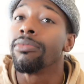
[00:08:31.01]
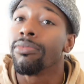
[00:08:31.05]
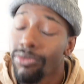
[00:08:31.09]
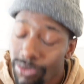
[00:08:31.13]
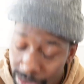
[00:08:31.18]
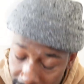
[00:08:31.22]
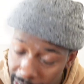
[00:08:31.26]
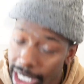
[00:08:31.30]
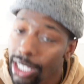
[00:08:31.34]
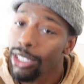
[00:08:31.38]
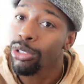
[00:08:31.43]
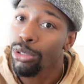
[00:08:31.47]

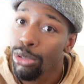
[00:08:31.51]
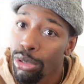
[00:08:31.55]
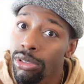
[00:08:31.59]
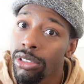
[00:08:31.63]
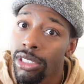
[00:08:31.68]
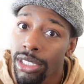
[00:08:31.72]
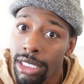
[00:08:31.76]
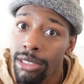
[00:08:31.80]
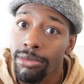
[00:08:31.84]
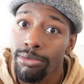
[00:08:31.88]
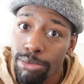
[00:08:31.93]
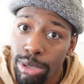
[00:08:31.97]
they
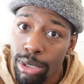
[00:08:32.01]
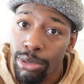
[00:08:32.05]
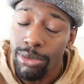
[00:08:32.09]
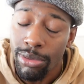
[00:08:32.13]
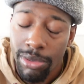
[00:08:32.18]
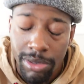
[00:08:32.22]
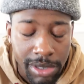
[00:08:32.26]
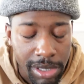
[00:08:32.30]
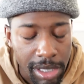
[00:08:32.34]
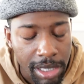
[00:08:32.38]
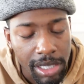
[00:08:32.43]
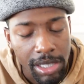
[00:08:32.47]
using them
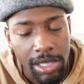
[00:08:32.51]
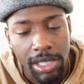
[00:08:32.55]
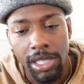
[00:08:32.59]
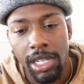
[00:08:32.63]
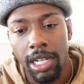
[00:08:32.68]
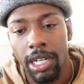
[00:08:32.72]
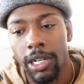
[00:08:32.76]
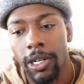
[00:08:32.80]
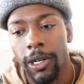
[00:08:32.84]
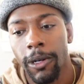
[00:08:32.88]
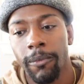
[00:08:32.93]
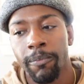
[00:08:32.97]
boots.
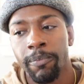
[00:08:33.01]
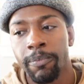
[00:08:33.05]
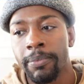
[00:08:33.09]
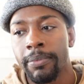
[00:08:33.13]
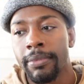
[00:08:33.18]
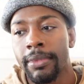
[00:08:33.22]
So